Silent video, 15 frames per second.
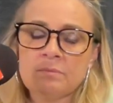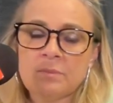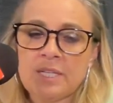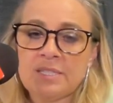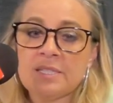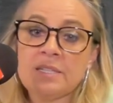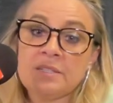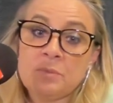
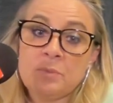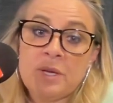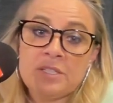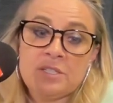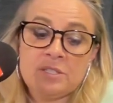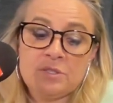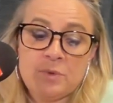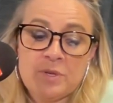I sent a
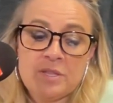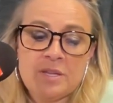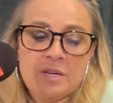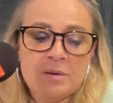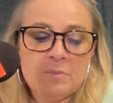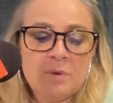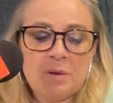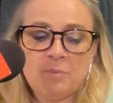message with
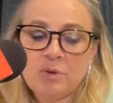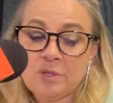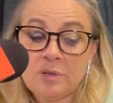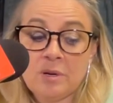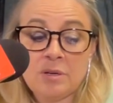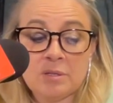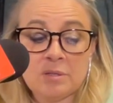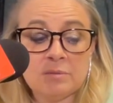them. I
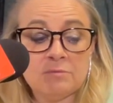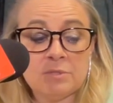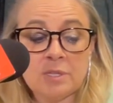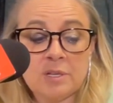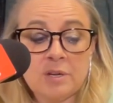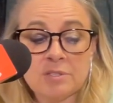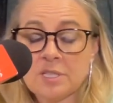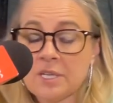put our
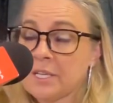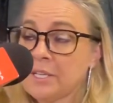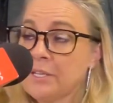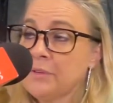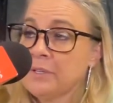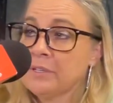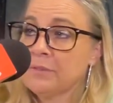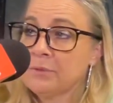second
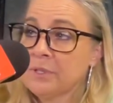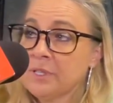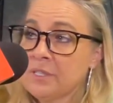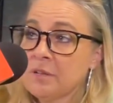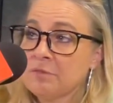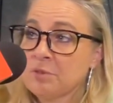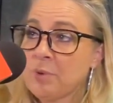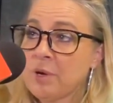unit in a really
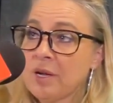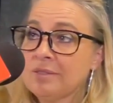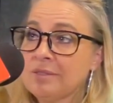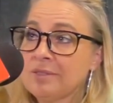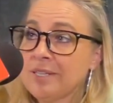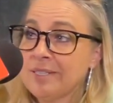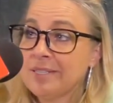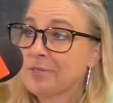tough spot,
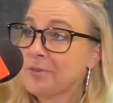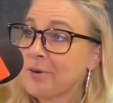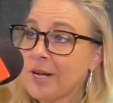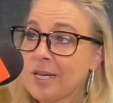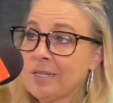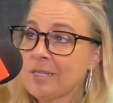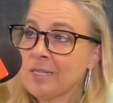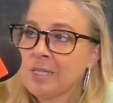and they did
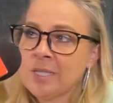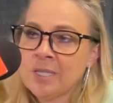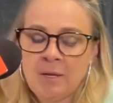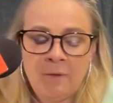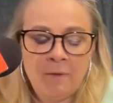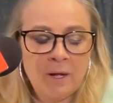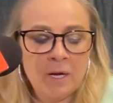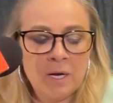great.
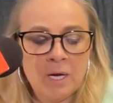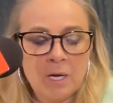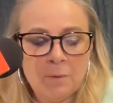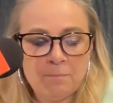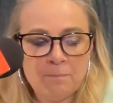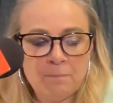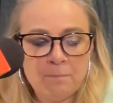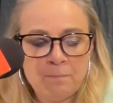
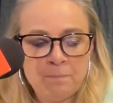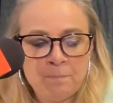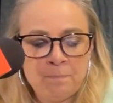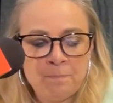You